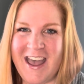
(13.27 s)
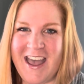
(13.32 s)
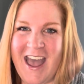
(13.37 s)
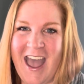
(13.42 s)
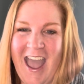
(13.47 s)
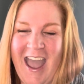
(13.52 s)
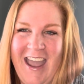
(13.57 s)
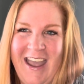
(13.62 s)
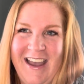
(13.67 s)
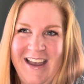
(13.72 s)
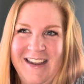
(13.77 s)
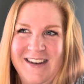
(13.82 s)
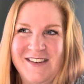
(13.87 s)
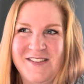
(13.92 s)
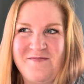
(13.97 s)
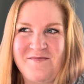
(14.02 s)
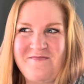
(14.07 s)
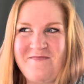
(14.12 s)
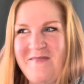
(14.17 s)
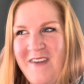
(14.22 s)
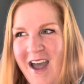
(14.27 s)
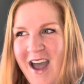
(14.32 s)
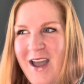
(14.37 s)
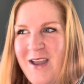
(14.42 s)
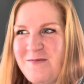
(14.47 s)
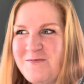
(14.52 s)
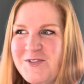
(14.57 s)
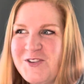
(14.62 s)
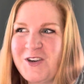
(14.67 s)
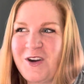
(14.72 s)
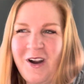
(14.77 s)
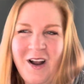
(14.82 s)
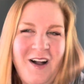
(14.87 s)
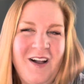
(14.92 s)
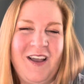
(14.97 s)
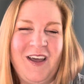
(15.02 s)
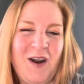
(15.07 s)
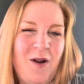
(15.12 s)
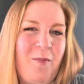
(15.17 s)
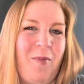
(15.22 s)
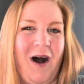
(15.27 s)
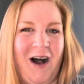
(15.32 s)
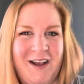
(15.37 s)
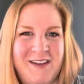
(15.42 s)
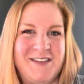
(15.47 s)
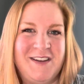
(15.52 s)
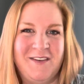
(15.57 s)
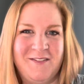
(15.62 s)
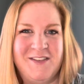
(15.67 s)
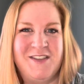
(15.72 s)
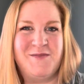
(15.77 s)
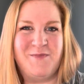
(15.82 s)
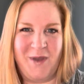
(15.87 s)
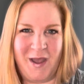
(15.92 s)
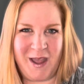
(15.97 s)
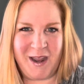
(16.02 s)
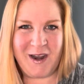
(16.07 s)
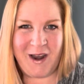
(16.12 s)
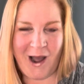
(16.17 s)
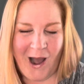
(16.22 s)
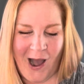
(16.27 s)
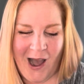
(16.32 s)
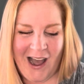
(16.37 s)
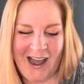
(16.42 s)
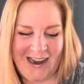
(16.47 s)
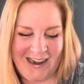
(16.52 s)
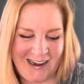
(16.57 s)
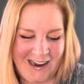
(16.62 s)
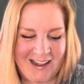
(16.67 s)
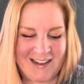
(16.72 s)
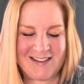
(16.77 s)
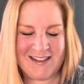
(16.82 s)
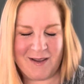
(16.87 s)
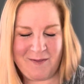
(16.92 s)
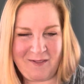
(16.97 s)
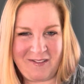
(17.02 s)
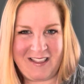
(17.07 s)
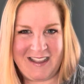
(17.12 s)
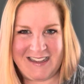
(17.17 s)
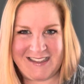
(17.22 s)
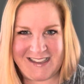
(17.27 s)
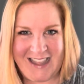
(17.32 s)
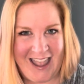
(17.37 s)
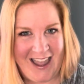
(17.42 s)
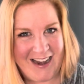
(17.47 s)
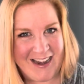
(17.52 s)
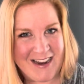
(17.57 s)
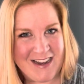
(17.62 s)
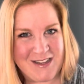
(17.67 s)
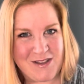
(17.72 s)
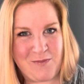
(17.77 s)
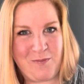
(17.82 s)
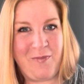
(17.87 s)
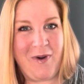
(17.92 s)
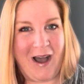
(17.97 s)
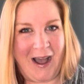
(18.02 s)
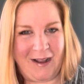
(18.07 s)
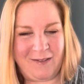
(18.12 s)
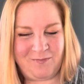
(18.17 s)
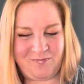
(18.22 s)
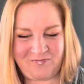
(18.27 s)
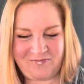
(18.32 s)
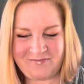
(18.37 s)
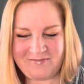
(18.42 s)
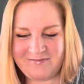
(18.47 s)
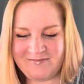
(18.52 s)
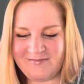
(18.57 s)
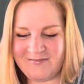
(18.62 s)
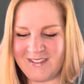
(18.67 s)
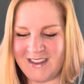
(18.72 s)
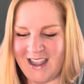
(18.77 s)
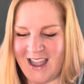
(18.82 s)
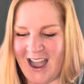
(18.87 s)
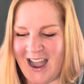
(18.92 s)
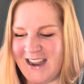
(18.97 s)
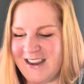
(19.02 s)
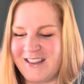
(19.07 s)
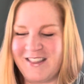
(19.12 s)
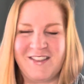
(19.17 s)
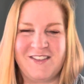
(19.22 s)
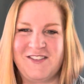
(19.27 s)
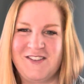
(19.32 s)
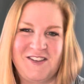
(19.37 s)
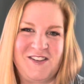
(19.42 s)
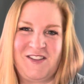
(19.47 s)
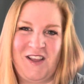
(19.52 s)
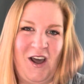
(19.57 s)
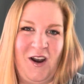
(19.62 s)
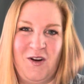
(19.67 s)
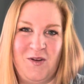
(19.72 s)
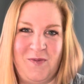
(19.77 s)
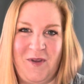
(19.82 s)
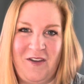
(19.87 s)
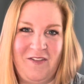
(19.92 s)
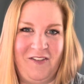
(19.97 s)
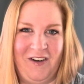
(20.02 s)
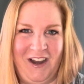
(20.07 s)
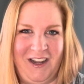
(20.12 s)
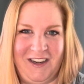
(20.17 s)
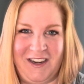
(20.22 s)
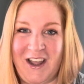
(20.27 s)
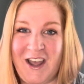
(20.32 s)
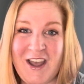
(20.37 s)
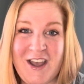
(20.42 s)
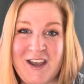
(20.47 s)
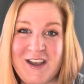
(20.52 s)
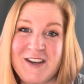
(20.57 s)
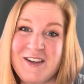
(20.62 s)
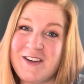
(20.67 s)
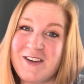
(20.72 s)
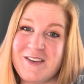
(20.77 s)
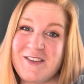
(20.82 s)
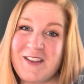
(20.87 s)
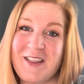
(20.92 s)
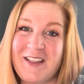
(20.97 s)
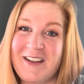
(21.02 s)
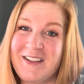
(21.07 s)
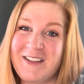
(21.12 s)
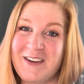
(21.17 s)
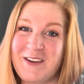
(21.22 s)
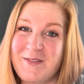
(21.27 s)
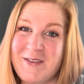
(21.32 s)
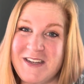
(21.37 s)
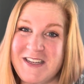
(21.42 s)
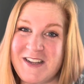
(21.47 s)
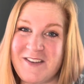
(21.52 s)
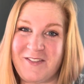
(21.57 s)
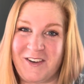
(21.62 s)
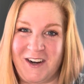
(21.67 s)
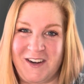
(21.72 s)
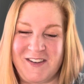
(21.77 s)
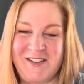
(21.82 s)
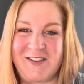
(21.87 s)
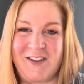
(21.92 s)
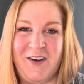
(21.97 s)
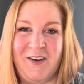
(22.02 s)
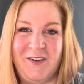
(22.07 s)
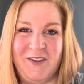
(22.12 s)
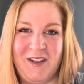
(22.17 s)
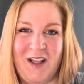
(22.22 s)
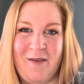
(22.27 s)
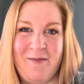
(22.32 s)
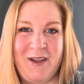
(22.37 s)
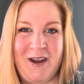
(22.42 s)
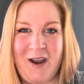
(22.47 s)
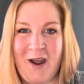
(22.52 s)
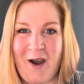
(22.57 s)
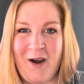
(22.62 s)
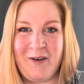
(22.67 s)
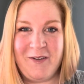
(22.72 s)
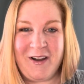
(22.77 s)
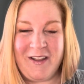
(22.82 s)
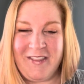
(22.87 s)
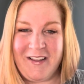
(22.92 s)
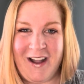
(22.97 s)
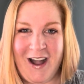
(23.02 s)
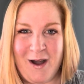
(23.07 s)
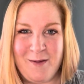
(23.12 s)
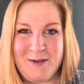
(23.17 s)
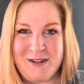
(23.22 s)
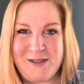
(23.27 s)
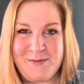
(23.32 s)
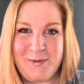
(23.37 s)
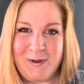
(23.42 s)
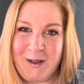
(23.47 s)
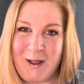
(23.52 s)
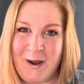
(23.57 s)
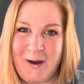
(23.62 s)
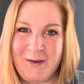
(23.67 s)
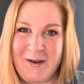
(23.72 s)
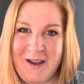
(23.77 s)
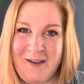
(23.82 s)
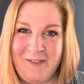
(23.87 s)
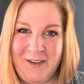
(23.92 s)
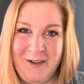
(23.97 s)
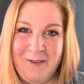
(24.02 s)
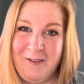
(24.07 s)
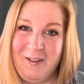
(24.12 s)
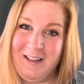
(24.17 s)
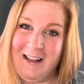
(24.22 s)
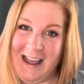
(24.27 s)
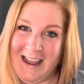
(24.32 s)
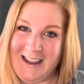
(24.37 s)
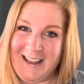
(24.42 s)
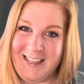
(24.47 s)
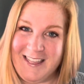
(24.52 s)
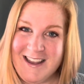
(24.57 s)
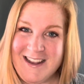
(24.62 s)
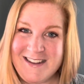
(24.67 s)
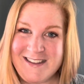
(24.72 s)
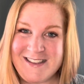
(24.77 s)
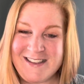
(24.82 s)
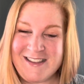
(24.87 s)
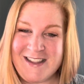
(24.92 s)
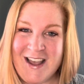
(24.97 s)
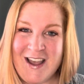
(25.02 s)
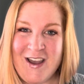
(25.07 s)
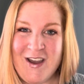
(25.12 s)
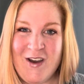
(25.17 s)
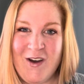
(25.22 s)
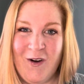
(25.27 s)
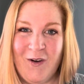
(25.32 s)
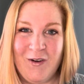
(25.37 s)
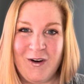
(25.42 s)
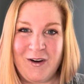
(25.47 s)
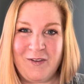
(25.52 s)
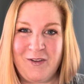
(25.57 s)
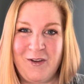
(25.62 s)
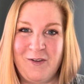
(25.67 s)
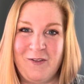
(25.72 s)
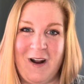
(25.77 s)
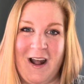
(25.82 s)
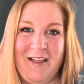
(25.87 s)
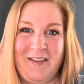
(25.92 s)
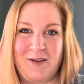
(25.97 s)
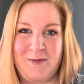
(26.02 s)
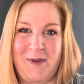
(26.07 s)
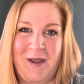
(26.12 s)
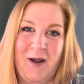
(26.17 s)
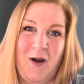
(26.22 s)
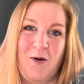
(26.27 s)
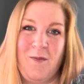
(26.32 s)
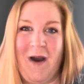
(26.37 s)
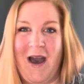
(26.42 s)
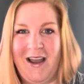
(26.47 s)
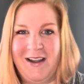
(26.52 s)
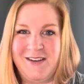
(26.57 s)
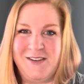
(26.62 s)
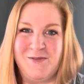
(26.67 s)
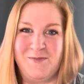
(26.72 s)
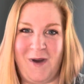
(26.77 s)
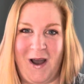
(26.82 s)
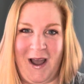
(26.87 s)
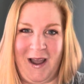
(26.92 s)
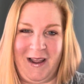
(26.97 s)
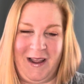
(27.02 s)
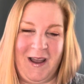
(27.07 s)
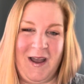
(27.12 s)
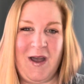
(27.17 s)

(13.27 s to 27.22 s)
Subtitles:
and I'm sure I'll get a positive spin on some of these candies, but I just thought it would be fun to do something a little bit different. So let me know in the comments below if you like this, or if you'd rather me go back to my